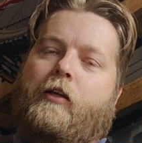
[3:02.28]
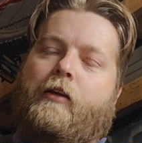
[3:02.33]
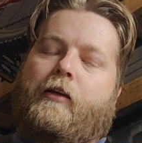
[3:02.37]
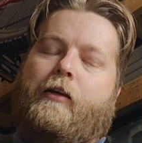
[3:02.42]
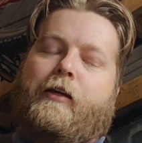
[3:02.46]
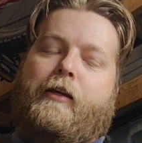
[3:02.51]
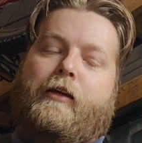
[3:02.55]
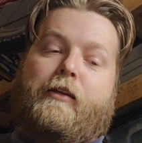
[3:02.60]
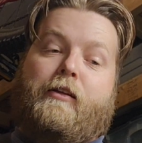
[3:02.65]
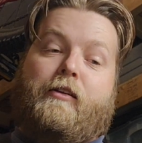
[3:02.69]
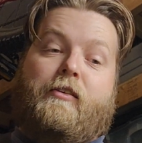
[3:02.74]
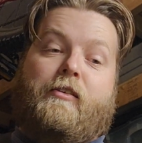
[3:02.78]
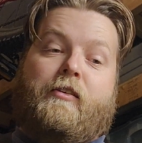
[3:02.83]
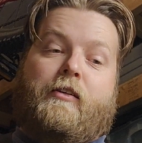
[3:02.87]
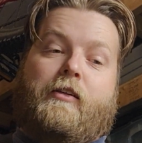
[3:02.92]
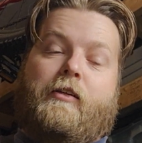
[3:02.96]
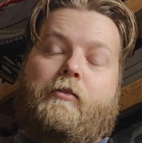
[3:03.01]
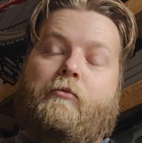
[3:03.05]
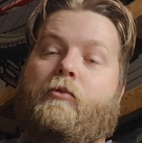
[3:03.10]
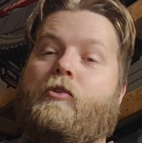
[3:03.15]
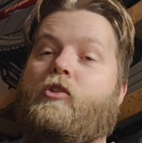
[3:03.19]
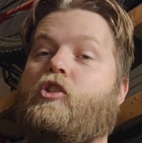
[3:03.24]
and
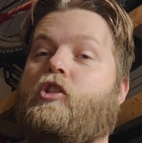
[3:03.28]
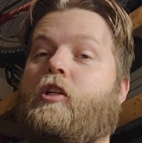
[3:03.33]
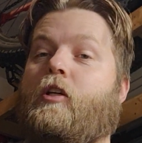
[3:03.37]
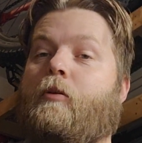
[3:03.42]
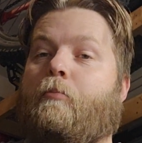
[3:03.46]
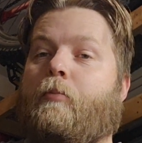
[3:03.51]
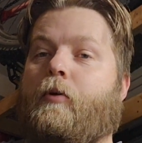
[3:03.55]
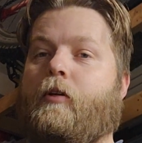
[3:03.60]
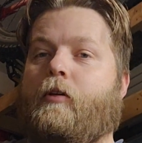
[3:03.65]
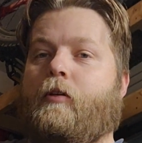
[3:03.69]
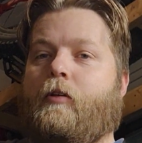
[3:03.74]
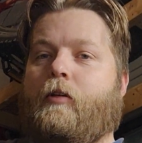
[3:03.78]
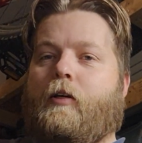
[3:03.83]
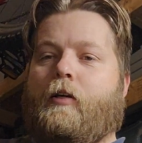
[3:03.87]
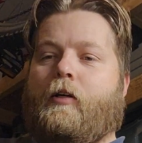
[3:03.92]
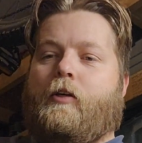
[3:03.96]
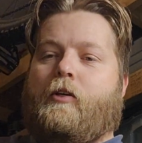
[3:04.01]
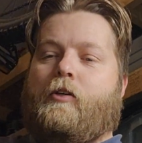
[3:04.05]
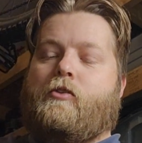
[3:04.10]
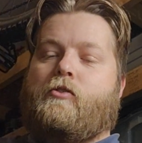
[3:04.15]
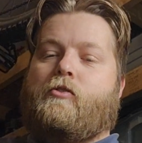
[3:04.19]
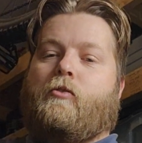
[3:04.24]
it was cheap.
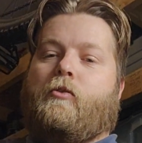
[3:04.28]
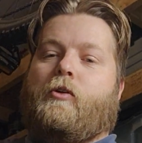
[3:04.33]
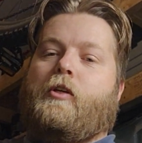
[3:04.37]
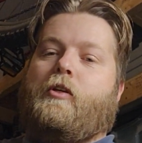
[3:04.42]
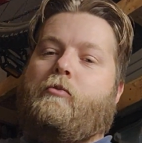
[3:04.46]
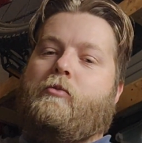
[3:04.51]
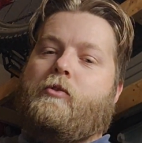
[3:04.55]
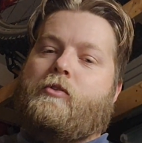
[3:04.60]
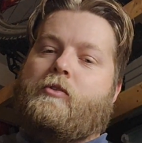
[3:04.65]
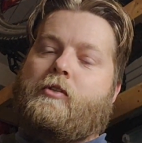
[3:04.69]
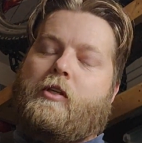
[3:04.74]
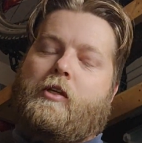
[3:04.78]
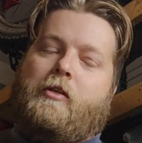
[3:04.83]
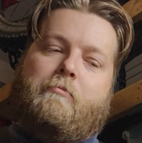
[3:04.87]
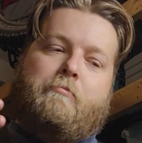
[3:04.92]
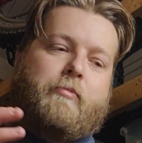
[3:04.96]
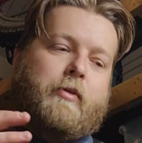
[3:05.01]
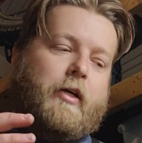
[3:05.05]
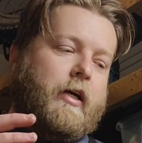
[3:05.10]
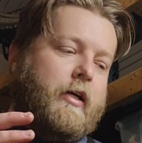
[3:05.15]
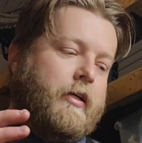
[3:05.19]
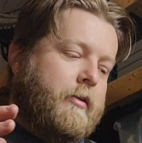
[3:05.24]
So he
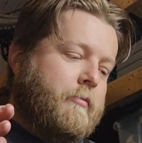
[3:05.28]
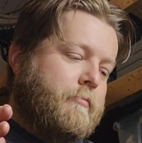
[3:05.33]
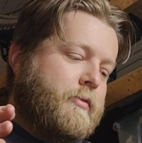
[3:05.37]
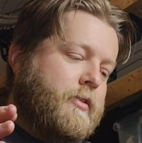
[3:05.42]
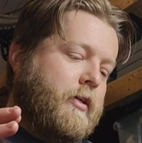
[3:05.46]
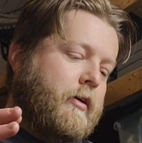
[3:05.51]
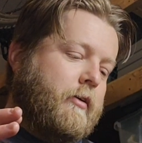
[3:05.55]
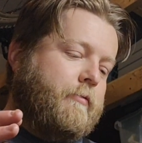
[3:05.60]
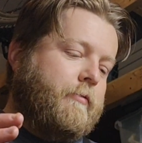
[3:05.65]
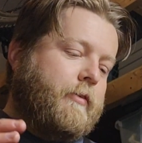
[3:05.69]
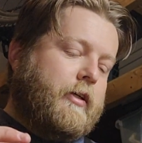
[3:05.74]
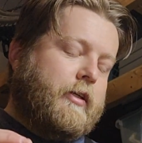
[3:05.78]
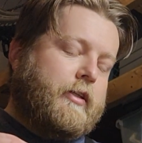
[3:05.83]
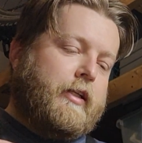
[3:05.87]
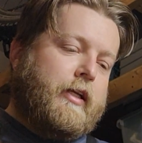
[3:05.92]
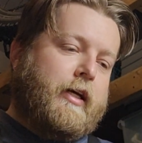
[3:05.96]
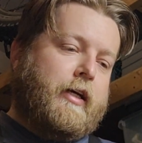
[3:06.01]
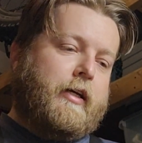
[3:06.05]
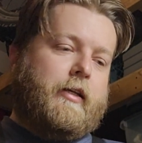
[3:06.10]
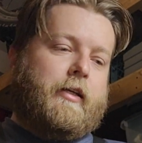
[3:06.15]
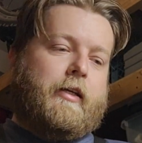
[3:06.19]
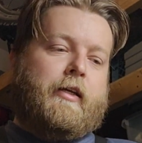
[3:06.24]
prided himself on
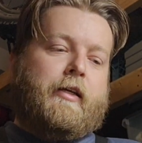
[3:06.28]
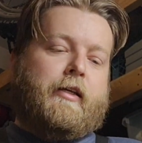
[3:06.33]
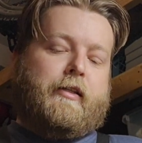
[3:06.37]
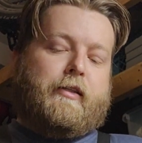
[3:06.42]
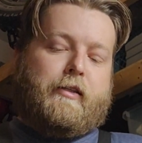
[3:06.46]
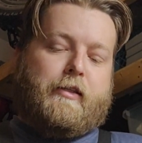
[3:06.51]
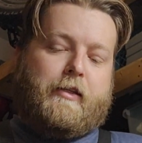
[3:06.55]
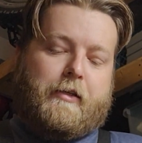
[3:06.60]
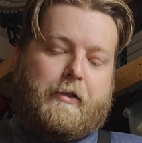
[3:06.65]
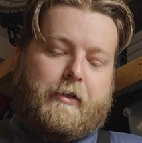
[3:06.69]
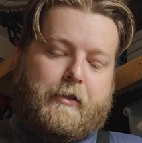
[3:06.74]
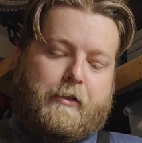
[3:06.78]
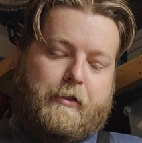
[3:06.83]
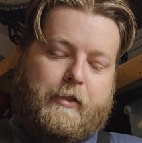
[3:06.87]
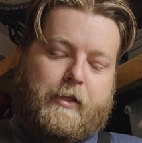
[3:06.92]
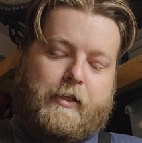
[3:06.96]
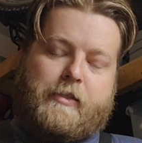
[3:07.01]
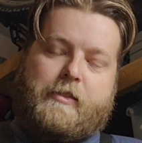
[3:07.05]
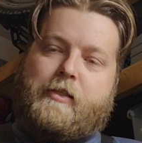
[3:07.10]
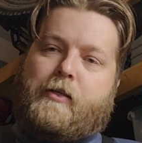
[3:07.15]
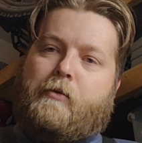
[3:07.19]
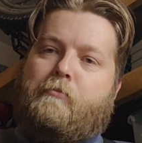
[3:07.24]
that, and
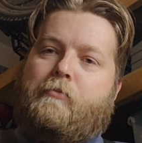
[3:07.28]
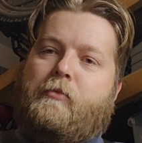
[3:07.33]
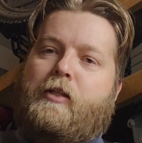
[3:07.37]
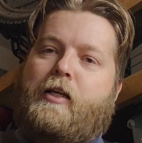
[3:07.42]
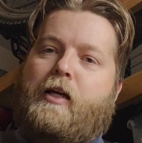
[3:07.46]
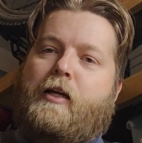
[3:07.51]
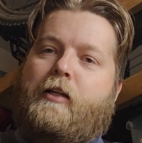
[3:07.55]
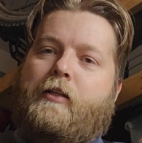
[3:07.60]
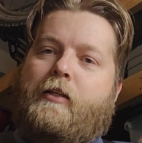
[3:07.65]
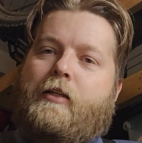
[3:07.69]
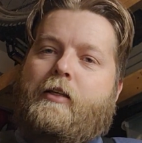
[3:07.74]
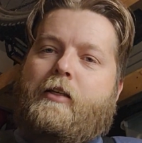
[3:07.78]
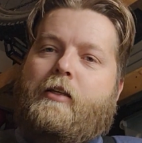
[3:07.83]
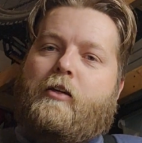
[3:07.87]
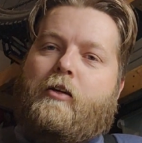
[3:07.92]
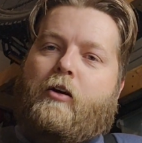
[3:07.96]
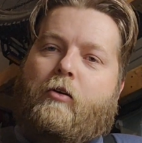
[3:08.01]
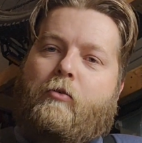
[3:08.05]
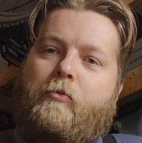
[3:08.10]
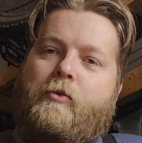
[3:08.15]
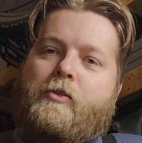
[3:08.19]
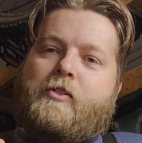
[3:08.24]
that's something that he
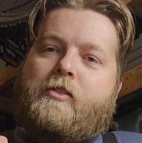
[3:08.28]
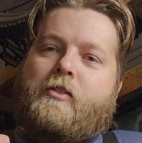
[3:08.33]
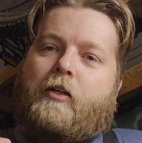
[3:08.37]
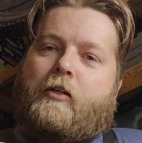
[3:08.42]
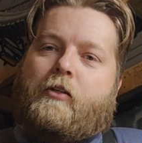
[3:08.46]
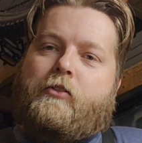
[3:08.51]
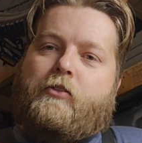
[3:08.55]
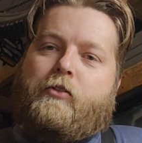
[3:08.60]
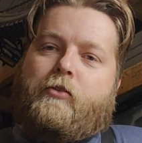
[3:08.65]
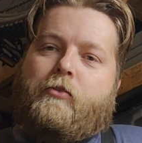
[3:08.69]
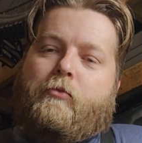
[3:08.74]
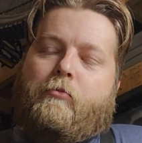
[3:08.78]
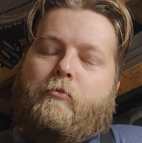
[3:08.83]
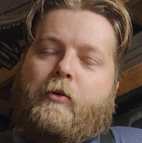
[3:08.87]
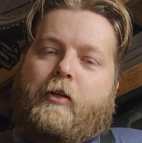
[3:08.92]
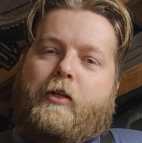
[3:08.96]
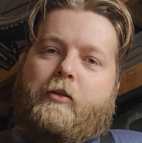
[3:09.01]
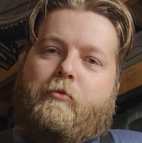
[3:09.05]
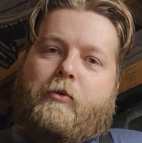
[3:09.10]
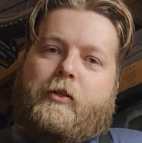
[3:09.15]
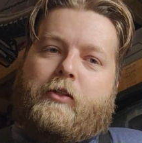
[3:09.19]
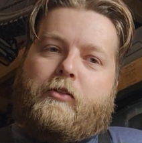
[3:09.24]
always stuck to
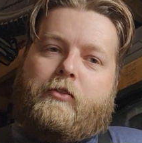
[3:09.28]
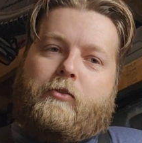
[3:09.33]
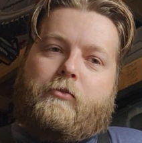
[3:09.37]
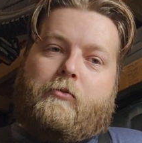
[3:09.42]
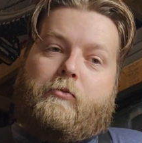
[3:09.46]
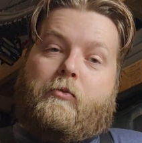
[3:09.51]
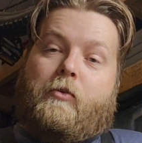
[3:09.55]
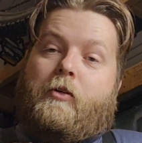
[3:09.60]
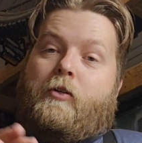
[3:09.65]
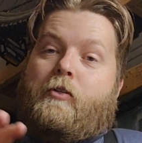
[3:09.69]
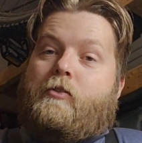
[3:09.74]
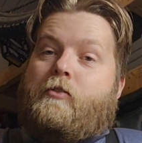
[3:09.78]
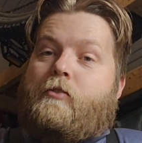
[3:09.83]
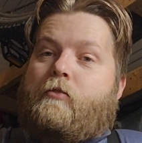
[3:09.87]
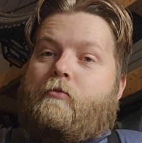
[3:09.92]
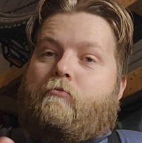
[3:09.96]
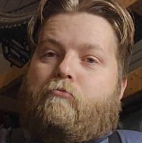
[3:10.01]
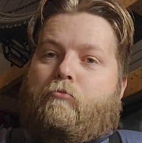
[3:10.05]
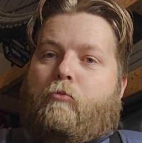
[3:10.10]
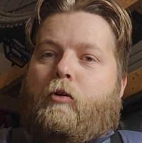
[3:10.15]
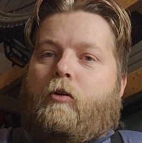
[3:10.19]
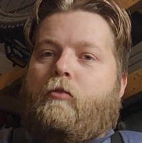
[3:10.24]
when he went towards,
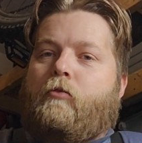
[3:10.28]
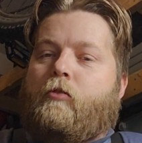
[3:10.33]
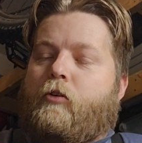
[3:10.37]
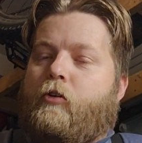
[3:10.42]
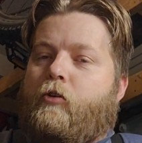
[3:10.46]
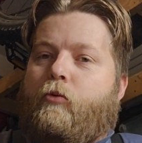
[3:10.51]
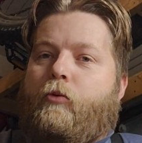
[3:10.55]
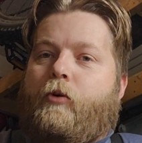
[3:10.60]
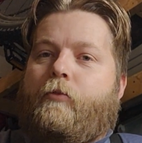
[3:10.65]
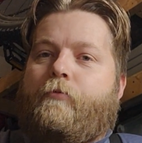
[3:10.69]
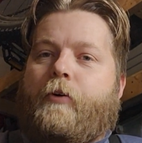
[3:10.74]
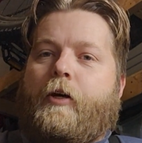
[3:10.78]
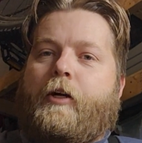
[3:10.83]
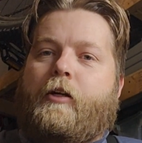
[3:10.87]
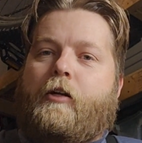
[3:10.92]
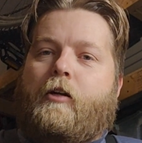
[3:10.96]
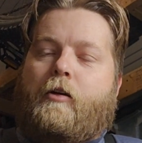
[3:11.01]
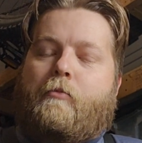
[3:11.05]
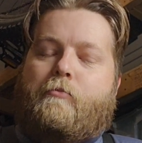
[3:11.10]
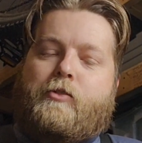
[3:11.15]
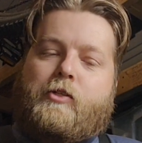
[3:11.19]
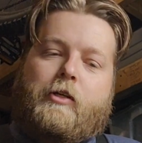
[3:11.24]
well, Cooey
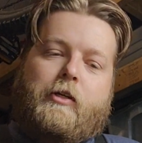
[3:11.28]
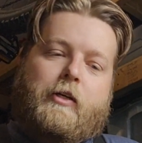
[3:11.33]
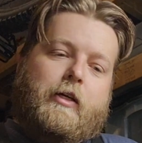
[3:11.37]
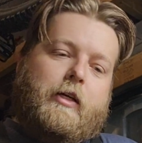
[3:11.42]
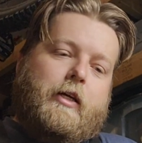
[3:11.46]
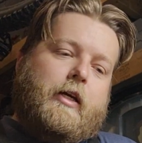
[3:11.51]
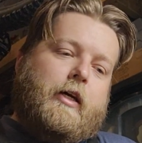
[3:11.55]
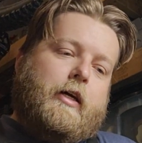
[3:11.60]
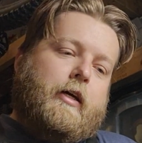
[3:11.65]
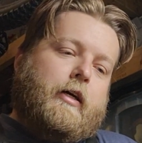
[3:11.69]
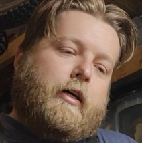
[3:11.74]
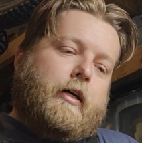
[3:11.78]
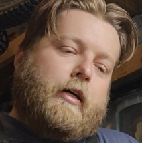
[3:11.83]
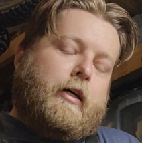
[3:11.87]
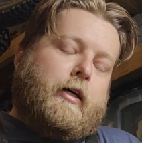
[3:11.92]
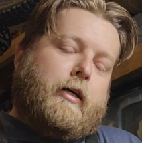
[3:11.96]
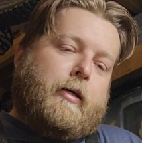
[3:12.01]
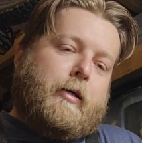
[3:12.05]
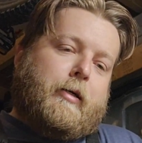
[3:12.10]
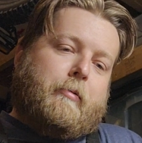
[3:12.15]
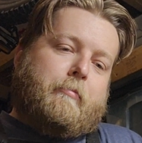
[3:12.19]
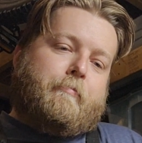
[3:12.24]
Firearms.
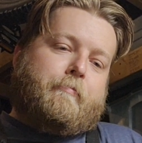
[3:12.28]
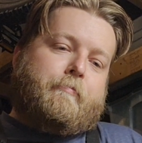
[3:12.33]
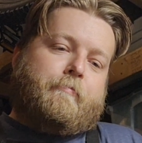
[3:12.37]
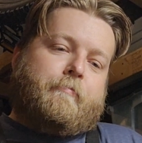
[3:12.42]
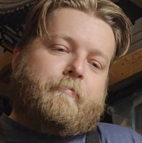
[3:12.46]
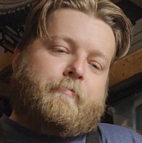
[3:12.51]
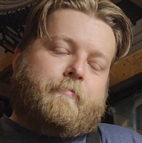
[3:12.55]
Um,